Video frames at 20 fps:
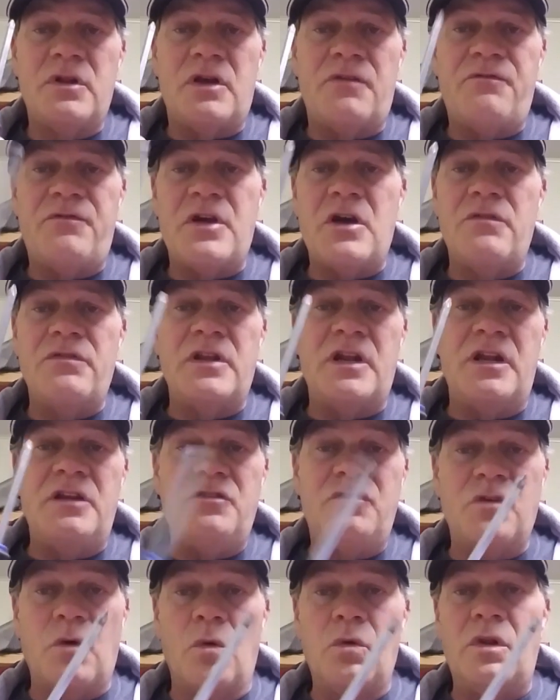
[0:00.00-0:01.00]
found that I
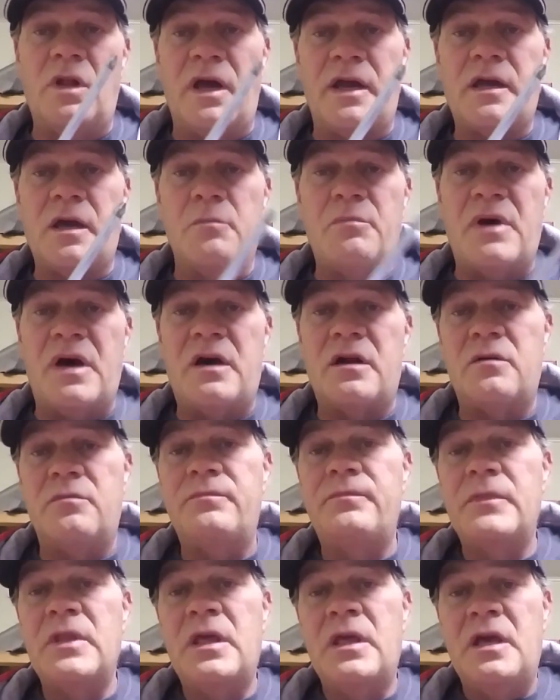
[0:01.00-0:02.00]
don't like about them